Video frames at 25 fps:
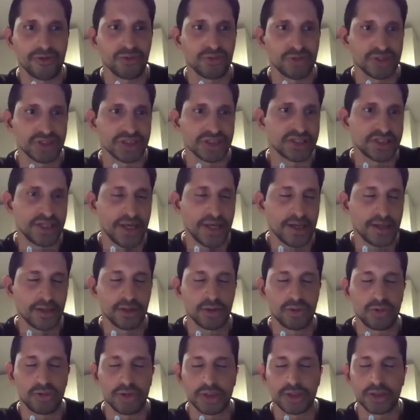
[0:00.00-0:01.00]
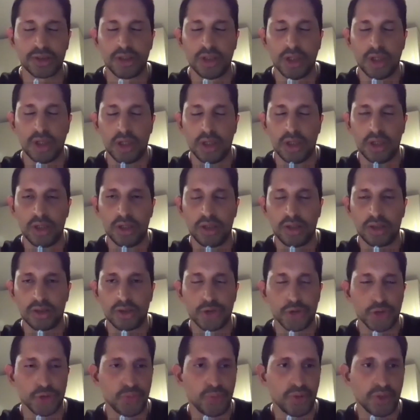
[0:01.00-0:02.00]
We're stacked with
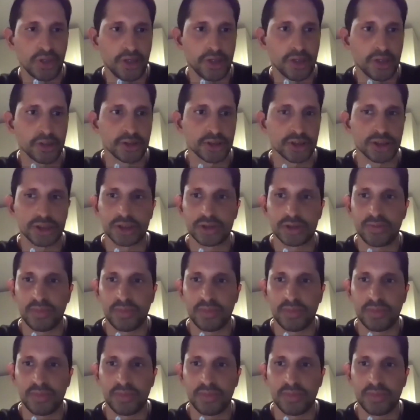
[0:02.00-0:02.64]
good players